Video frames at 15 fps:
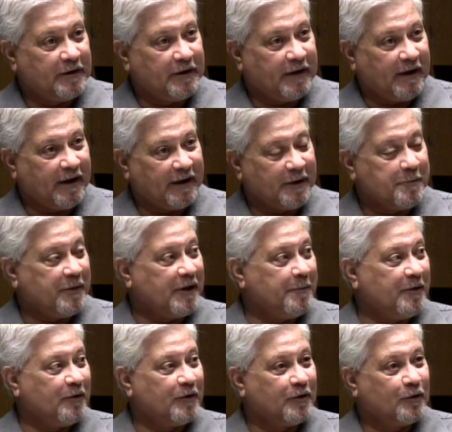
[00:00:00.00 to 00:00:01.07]
Ali
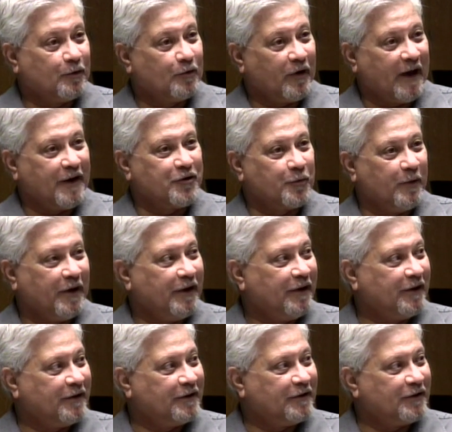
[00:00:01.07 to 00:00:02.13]
Beebe
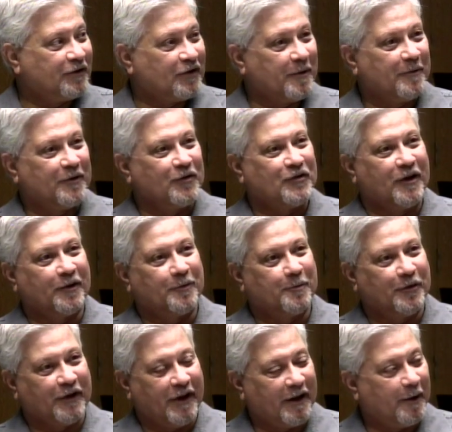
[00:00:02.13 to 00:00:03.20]
graduated and some of those other
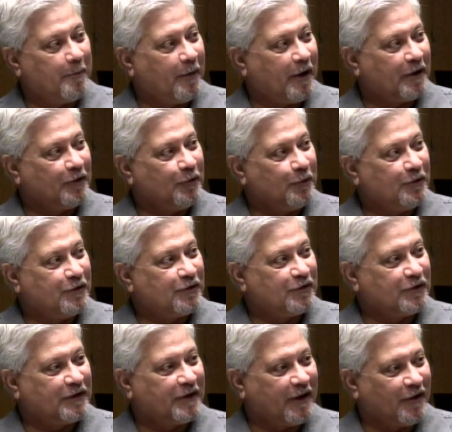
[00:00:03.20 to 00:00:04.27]
Brianna Bognudas
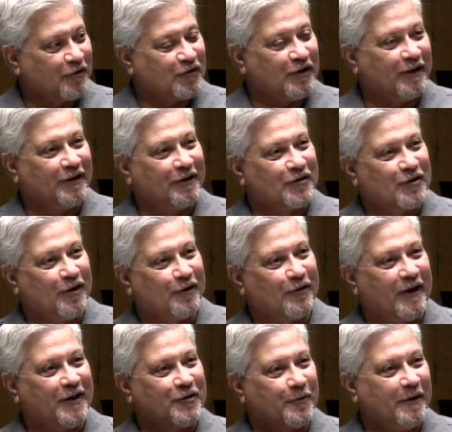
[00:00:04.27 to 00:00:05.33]
and Kelsey English all
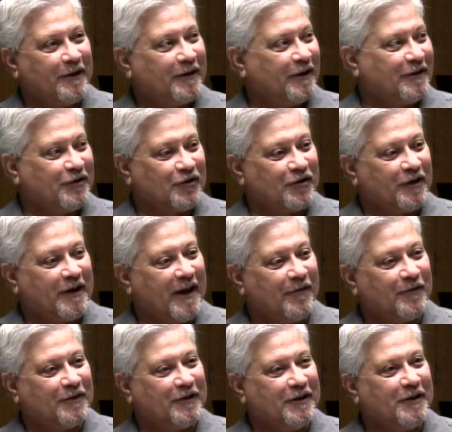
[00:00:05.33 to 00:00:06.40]
graduated, they just didn't
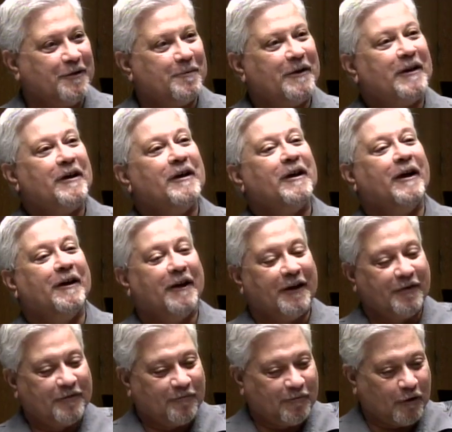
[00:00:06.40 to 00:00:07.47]
have the team, and
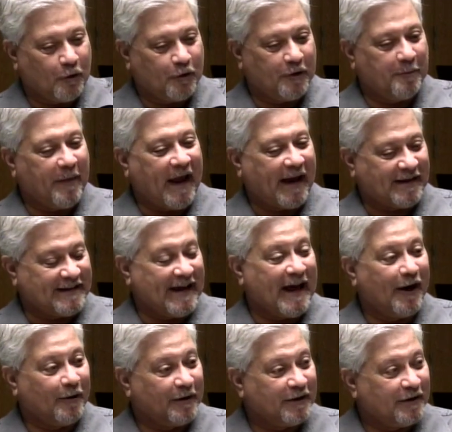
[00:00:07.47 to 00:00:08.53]
they floated back
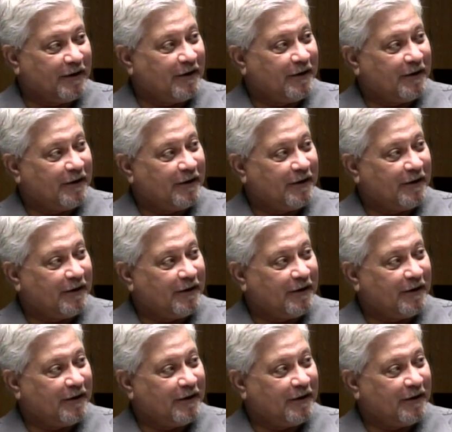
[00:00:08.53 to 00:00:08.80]
down.